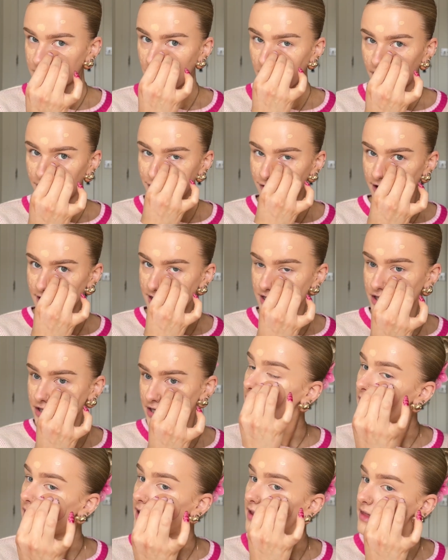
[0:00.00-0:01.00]
coverage
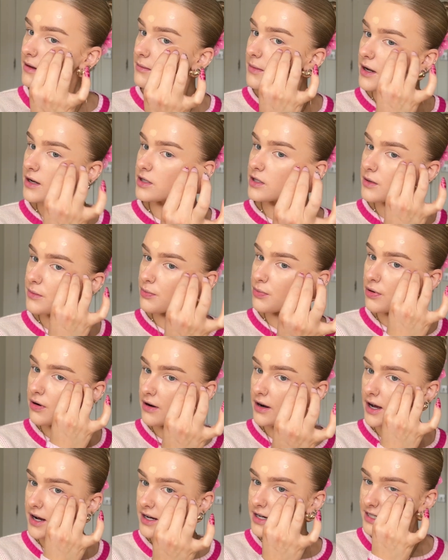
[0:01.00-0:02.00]
and like the most
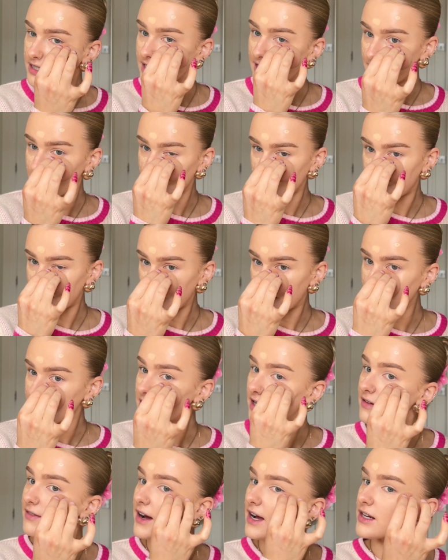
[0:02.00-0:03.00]
product in the place that
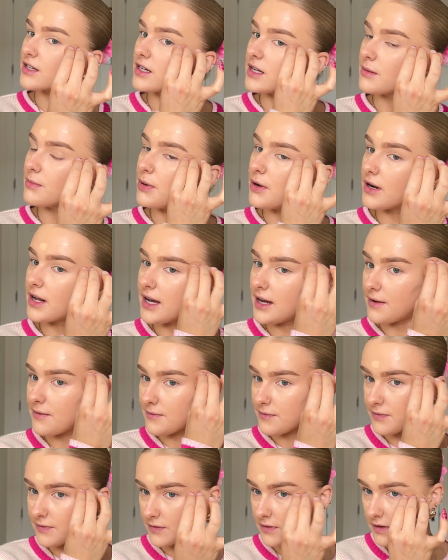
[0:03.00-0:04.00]
I've actually put it.
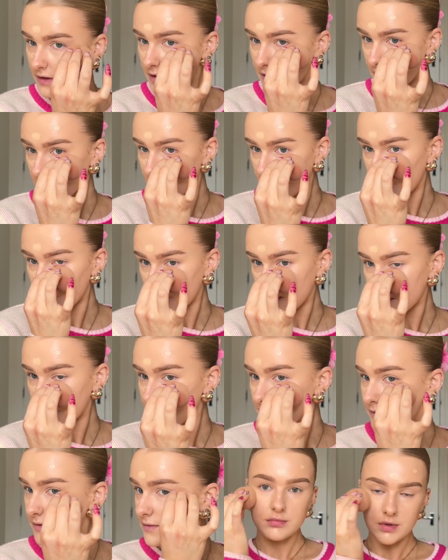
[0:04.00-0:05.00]

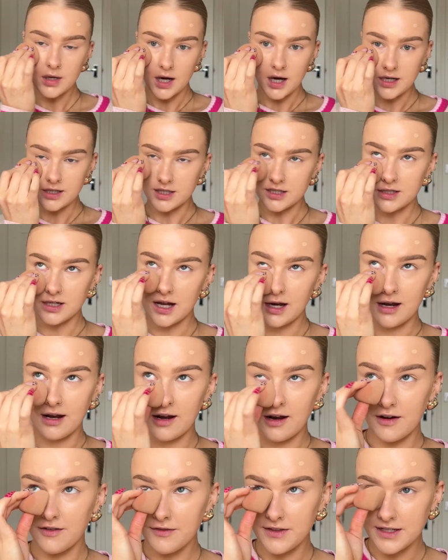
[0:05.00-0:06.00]
I just
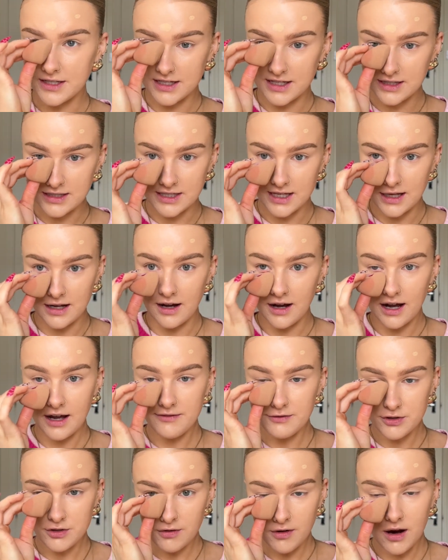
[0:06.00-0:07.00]
love this concealer. I've
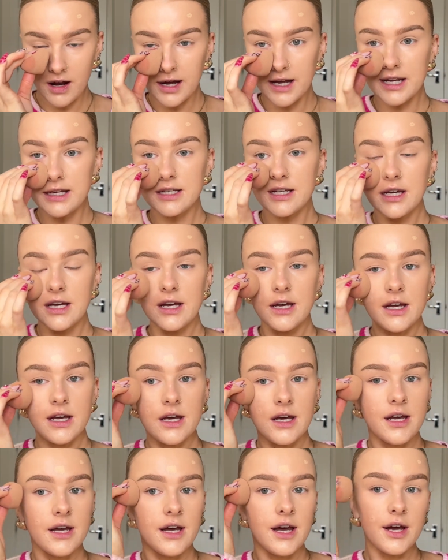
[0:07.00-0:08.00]
tried
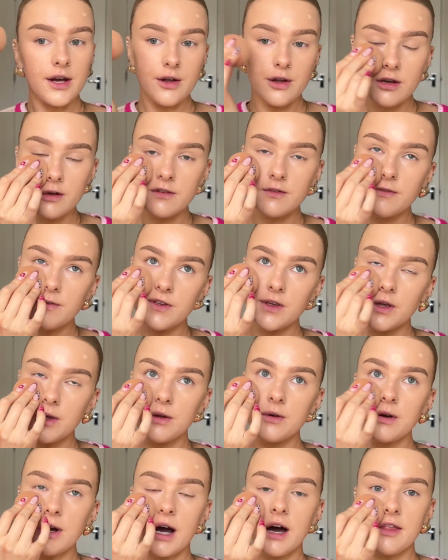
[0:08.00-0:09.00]
a good
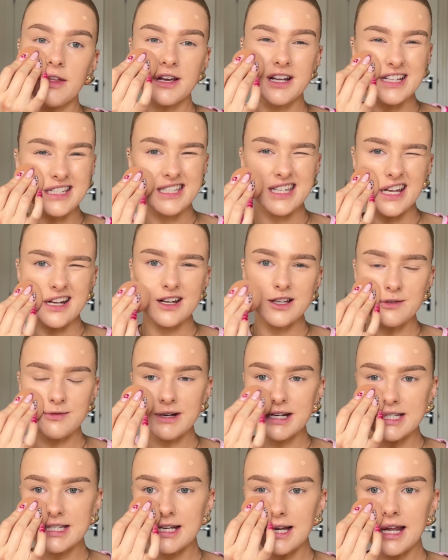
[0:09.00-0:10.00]
few other concealers
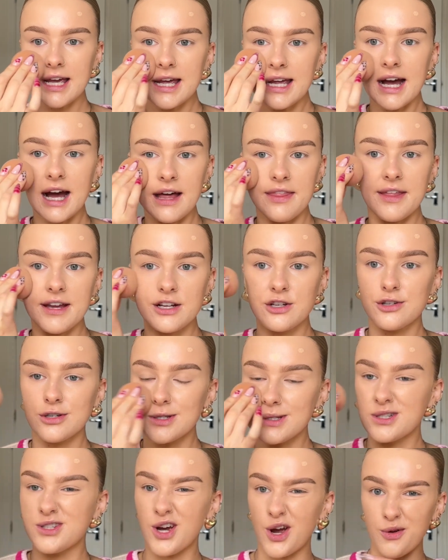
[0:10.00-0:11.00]
recently and they
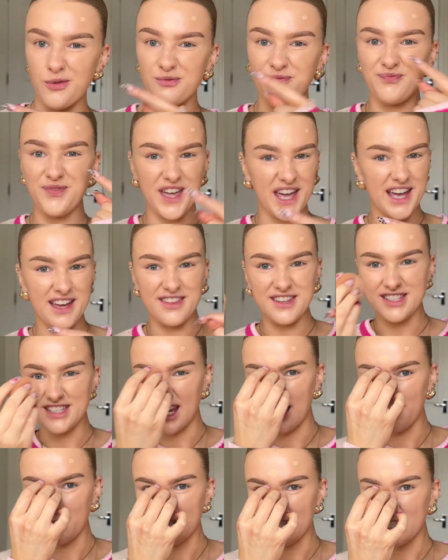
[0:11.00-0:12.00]
just don't hit the
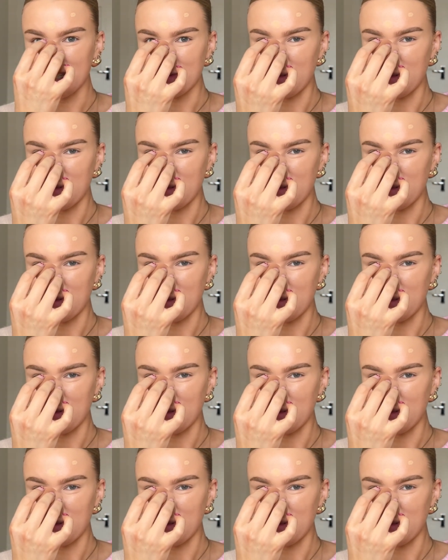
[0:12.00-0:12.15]
same as this